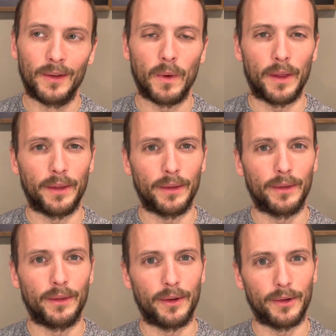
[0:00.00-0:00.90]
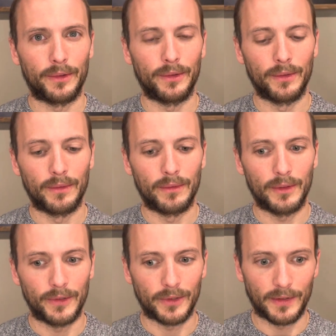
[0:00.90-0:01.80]
Well,
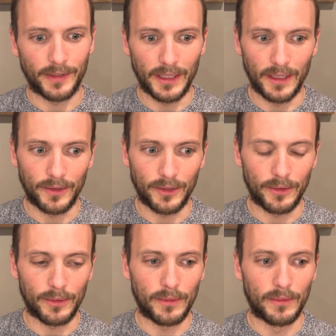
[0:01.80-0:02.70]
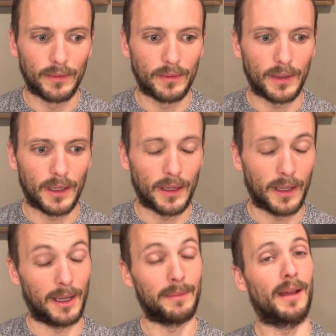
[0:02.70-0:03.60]
you start to get into,
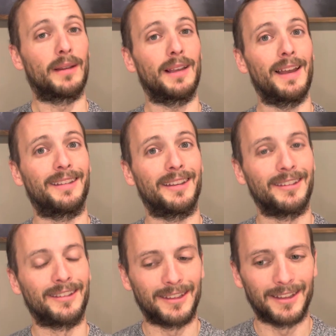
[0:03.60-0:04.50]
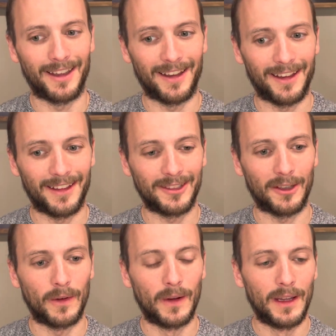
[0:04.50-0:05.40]
and I'm not a scientist, so